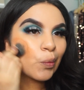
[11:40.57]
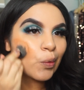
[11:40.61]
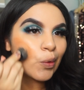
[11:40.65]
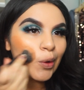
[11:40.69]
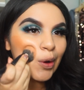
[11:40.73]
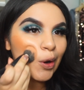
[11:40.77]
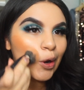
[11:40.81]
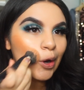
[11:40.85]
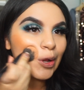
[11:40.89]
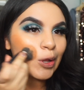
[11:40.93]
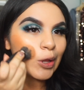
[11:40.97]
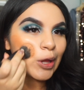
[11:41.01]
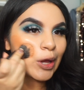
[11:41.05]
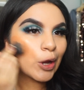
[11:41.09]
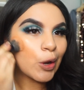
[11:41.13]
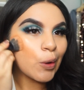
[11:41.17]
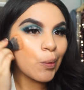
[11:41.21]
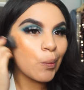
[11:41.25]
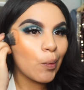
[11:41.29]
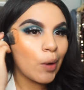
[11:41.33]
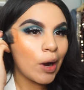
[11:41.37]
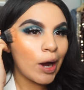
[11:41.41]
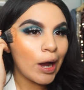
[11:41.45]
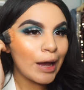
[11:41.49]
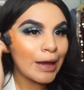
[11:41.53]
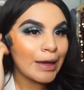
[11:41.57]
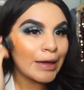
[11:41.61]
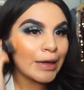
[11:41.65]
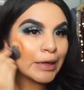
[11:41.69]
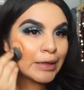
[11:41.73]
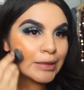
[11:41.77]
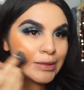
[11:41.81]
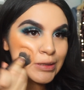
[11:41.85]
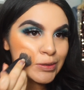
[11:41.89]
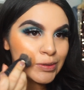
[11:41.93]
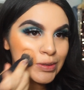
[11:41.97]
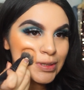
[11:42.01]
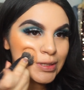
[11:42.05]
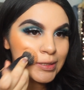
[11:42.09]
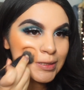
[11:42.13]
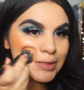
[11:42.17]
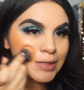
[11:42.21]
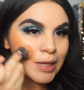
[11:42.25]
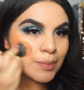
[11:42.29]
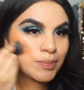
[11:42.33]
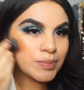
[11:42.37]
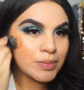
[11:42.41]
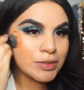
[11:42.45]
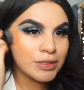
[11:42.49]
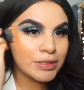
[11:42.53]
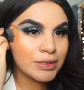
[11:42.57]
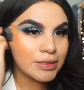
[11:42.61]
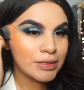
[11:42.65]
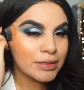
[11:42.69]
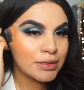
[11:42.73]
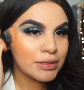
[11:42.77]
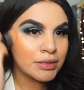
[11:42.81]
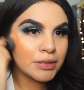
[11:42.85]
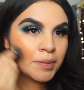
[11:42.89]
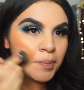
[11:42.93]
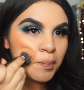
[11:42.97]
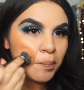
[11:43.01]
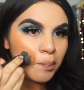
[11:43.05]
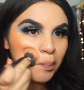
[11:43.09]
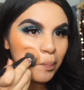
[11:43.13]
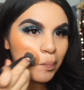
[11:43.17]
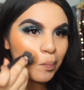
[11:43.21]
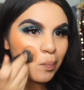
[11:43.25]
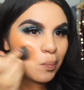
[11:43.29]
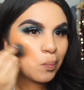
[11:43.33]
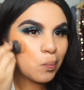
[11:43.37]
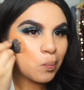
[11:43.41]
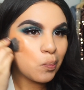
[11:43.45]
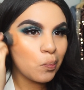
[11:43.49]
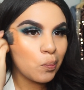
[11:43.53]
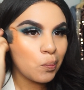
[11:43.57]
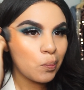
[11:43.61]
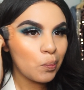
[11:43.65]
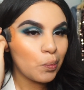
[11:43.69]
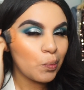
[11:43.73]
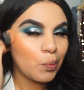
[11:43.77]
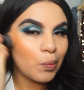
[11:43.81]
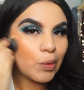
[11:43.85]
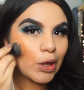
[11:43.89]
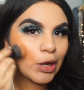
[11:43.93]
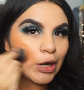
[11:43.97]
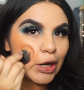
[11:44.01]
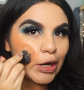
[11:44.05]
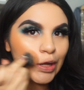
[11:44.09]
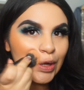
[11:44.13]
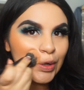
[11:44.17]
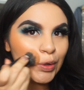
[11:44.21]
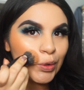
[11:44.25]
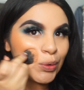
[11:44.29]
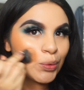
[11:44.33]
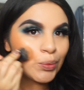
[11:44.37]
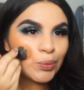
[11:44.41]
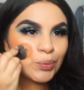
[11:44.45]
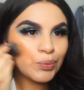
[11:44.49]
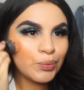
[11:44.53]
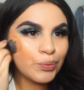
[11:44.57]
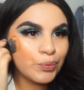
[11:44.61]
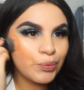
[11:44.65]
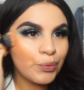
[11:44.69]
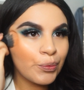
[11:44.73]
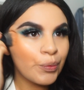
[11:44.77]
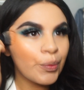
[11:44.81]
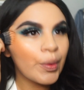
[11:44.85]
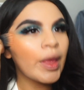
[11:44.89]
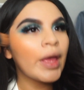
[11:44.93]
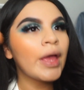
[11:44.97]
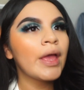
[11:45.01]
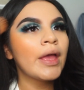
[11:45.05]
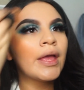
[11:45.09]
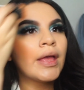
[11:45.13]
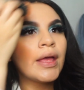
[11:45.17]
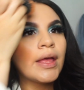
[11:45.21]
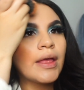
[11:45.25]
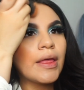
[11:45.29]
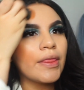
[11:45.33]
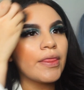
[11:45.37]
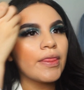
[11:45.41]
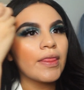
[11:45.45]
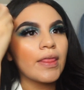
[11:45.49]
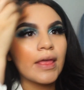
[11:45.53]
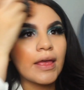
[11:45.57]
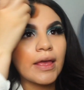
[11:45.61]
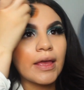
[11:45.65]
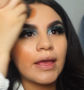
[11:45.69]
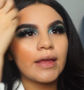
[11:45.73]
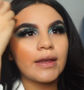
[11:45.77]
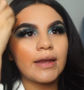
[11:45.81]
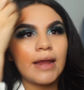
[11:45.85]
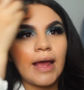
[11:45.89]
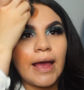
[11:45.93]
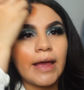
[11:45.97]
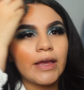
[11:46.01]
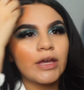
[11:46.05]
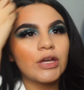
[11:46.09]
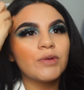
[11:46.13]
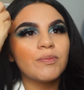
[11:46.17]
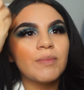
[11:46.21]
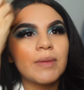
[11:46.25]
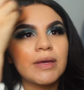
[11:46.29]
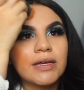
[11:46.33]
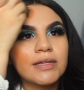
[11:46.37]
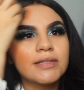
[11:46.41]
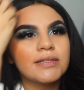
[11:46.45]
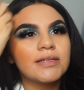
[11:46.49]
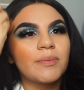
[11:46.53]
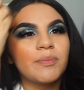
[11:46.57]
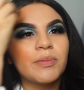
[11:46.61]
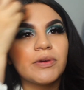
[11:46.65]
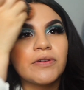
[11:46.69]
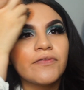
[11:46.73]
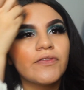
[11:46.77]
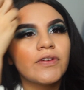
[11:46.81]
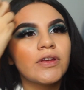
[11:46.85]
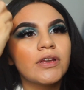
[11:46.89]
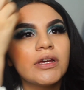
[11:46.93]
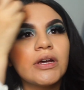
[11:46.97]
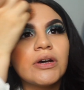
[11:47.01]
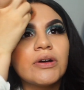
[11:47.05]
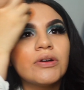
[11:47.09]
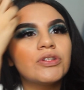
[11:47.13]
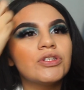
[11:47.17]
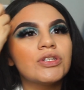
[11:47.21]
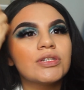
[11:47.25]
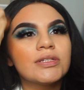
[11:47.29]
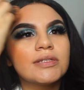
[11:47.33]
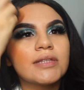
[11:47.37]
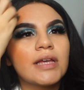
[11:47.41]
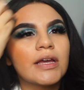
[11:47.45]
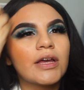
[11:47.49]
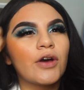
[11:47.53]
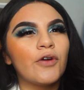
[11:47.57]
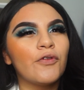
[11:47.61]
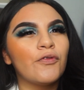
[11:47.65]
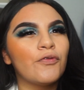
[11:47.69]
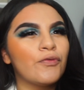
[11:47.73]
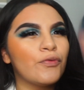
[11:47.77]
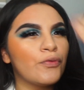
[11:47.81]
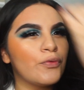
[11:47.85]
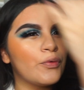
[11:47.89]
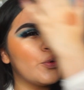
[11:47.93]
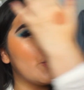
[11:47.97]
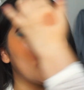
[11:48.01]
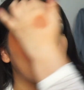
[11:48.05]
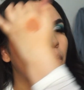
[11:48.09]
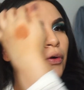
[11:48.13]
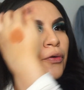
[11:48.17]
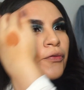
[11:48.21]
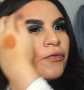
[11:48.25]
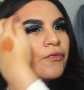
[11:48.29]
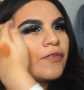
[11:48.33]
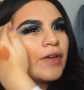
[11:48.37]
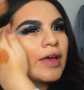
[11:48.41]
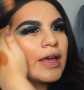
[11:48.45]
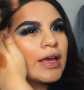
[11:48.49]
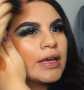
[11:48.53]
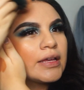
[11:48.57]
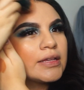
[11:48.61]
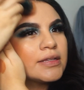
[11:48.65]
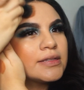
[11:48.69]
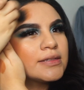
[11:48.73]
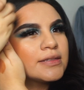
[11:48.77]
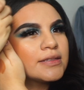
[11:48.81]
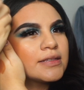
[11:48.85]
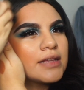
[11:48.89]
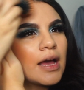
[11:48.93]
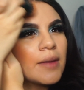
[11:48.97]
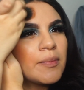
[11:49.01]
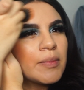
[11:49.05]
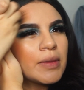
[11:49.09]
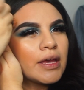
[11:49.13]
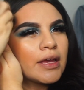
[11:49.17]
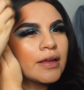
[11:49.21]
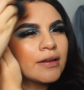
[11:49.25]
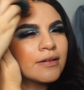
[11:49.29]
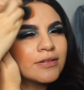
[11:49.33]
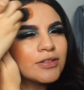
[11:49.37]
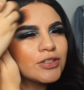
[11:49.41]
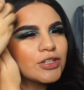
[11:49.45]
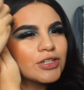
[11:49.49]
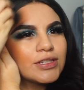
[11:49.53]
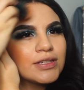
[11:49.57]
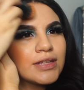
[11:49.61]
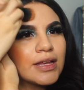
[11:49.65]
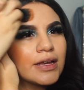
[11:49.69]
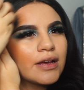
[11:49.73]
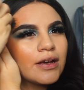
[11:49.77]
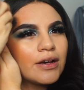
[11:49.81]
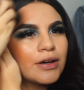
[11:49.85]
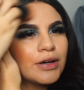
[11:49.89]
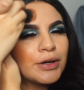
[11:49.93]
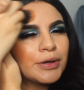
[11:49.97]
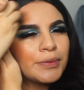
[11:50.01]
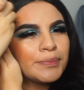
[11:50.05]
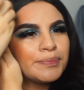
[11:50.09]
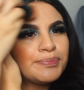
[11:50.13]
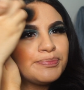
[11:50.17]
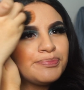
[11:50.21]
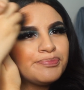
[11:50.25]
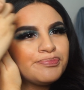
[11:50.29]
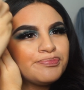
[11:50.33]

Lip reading: or like why I do the steps that I do, then I could make a separate video, just like a full face. I mean, just like I